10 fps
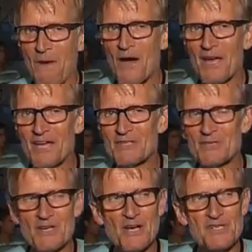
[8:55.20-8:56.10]
I
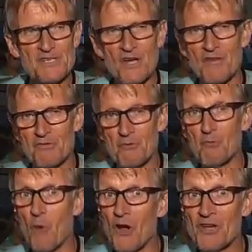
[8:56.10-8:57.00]
entered Gaza through
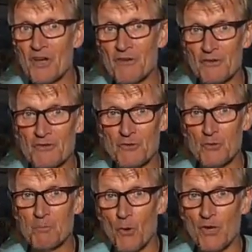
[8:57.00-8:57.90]
one of the
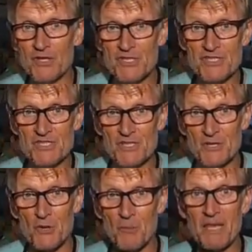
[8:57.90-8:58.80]
2 points. You
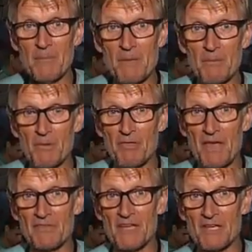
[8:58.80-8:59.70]
know, many people
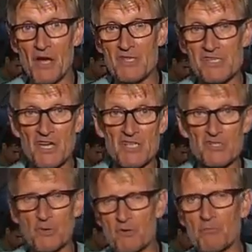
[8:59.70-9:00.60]
think that Gaza is
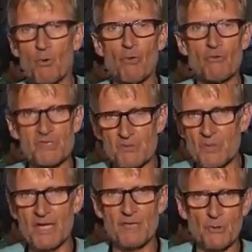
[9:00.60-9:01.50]
sort of porous. You
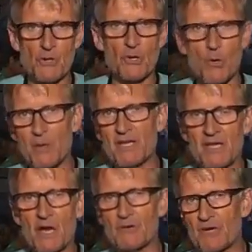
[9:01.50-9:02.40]
can go in and
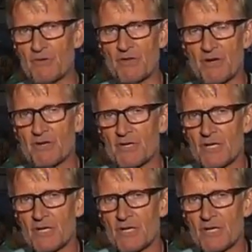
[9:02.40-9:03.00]
out here and there.